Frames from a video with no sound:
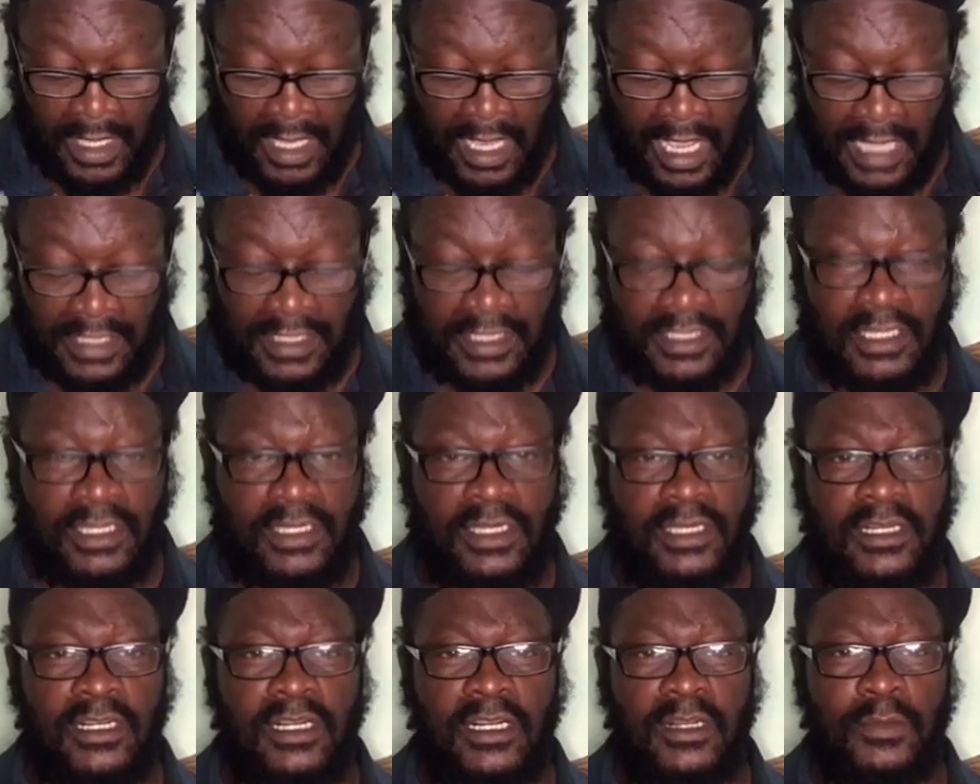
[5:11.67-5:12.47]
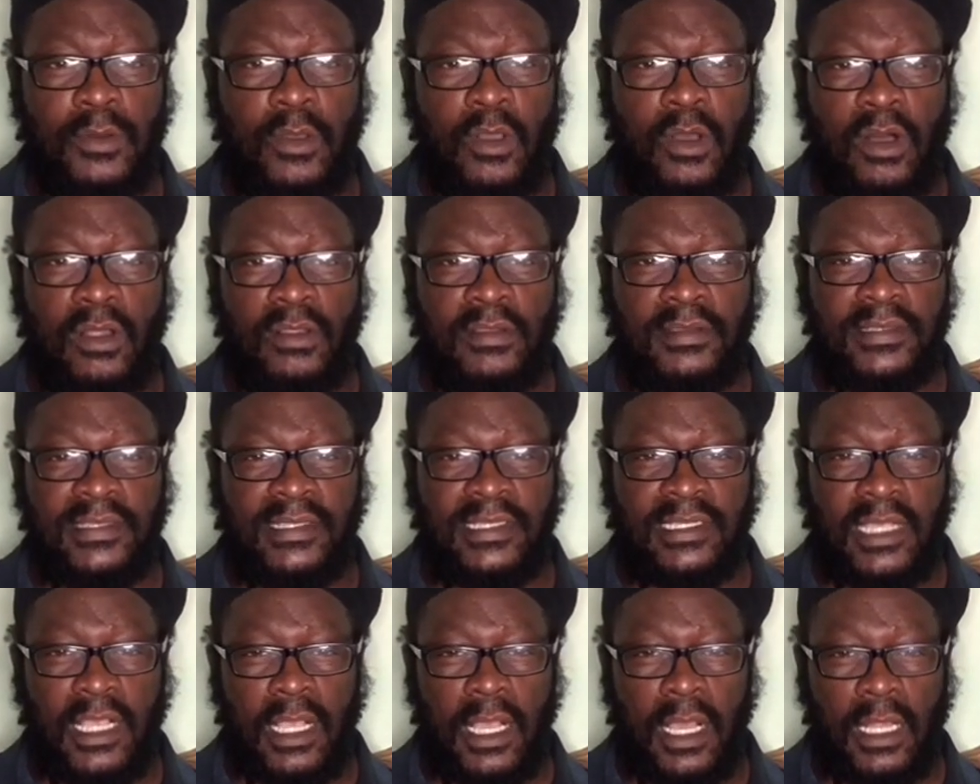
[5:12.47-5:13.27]
and another herb called
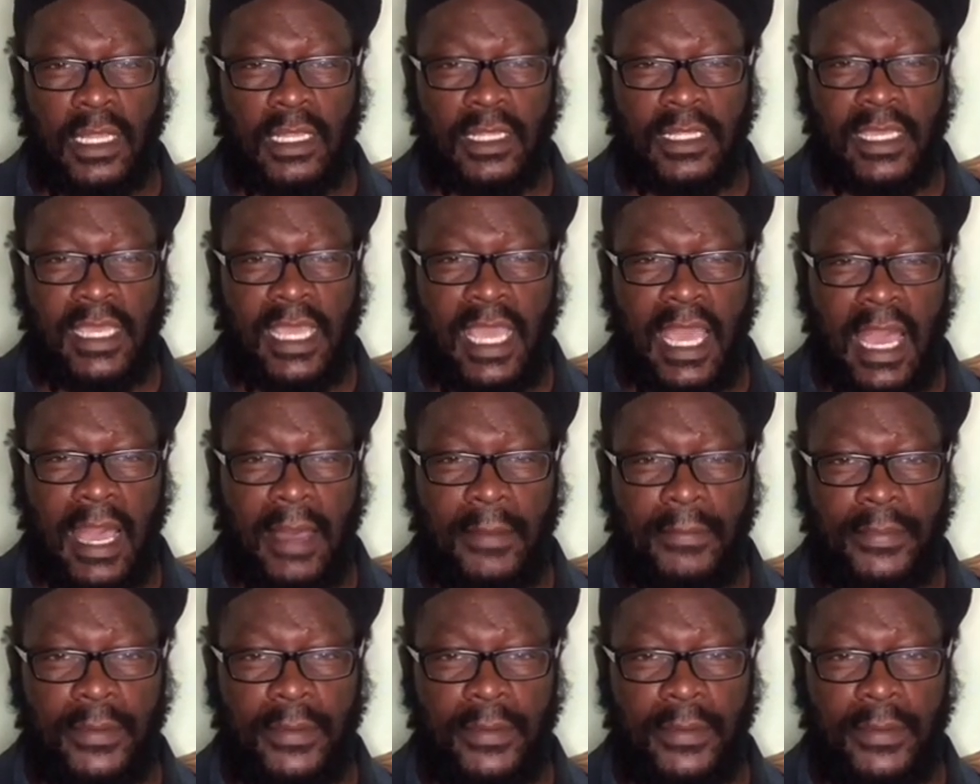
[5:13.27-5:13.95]
skullcap.